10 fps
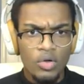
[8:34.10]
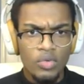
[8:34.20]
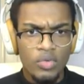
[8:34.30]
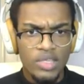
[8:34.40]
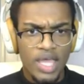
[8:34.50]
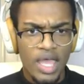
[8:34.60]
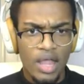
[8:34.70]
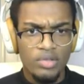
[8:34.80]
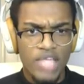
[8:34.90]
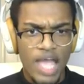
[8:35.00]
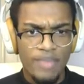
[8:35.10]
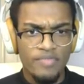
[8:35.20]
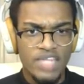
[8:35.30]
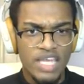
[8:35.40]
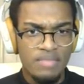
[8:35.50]
What the hell type
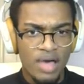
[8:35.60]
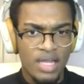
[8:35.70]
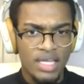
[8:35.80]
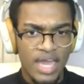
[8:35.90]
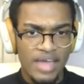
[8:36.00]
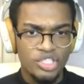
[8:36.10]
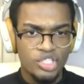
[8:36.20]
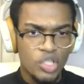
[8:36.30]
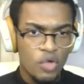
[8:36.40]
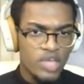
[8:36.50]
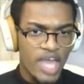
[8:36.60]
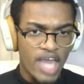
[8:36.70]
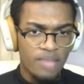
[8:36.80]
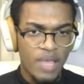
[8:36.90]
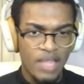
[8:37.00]
of demonic ass snow
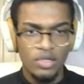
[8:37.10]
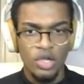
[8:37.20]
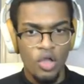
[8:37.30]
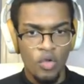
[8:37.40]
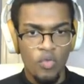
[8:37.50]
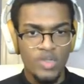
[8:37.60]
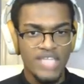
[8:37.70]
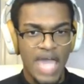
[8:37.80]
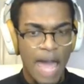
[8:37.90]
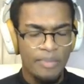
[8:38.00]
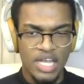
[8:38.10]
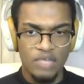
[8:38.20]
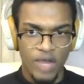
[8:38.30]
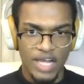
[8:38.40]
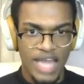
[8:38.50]
caterpillar? What's
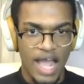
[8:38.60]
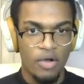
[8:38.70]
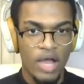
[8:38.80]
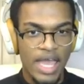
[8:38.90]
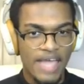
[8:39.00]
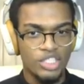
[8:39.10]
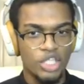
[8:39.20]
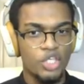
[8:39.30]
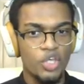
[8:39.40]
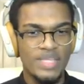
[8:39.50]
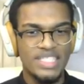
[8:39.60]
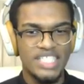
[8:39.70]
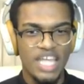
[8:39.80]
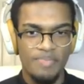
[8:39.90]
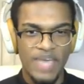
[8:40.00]
happening right now? It's the human
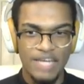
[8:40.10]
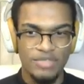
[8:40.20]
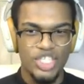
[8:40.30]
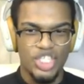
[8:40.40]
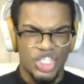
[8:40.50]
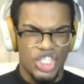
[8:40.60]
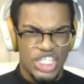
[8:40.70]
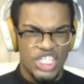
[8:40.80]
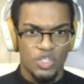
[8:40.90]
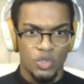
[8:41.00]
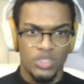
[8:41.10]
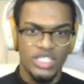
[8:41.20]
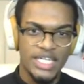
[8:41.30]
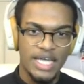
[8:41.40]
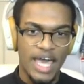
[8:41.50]
centipede with snow!
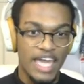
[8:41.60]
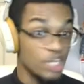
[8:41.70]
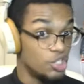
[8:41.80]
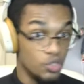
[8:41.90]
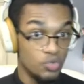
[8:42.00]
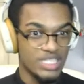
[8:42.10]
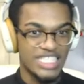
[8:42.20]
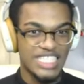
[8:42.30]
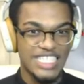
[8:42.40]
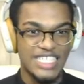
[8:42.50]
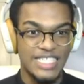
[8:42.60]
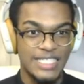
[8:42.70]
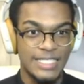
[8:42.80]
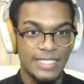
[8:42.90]
And I don't like it.